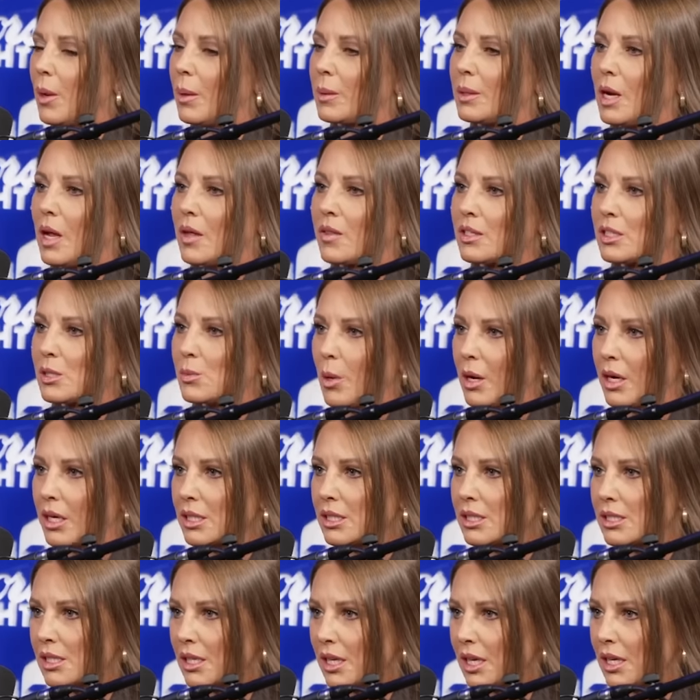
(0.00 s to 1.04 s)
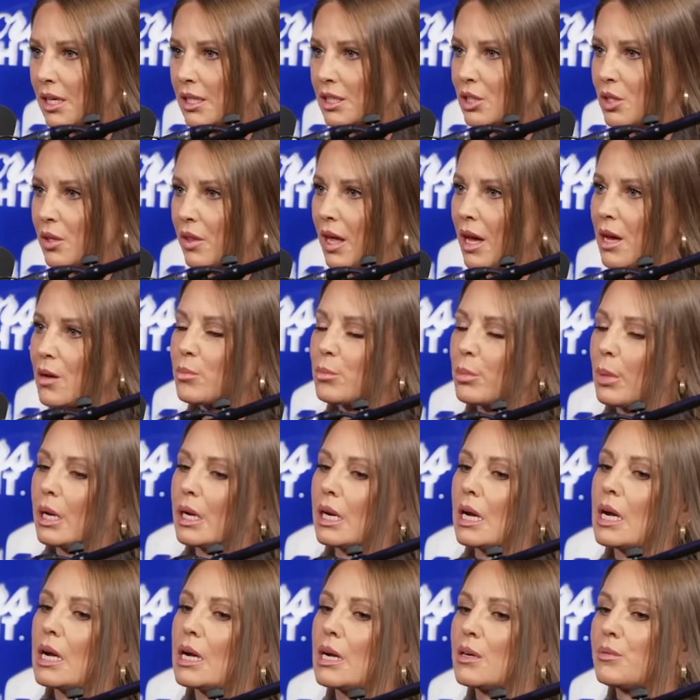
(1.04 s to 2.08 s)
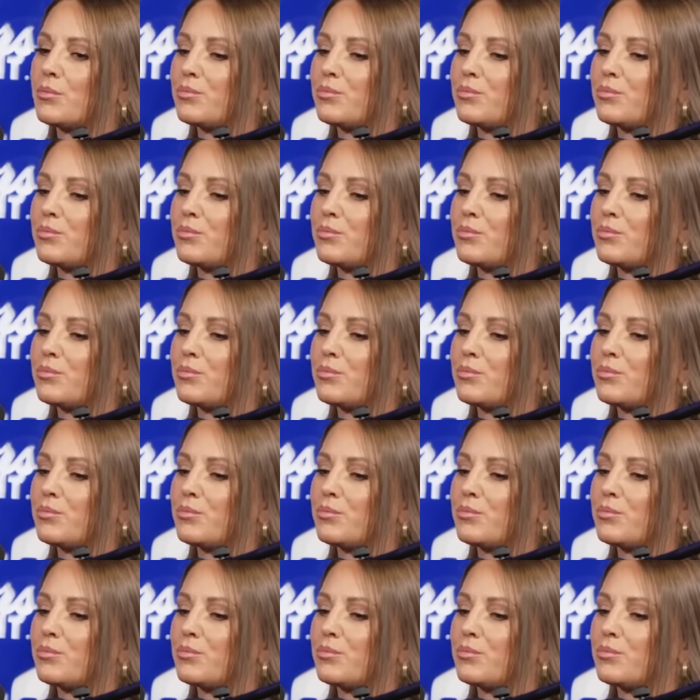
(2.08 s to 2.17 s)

is probably not the smartest to get into that, but,